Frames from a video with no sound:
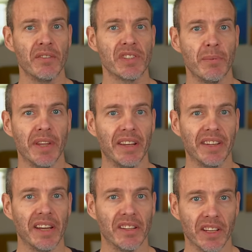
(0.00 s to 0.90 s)
if some of that
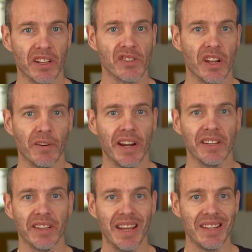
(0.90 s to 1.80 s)
data that gets
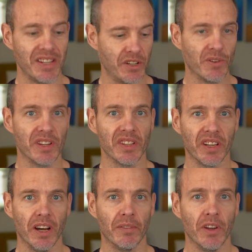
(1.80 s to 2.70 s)
generated is interesting
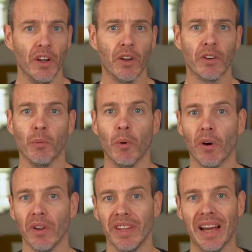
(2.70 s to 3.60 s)
enough to
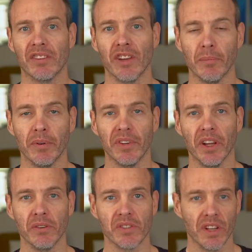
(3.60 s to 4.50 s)
warrant that type of
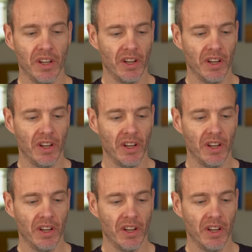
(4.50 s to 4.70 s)
use.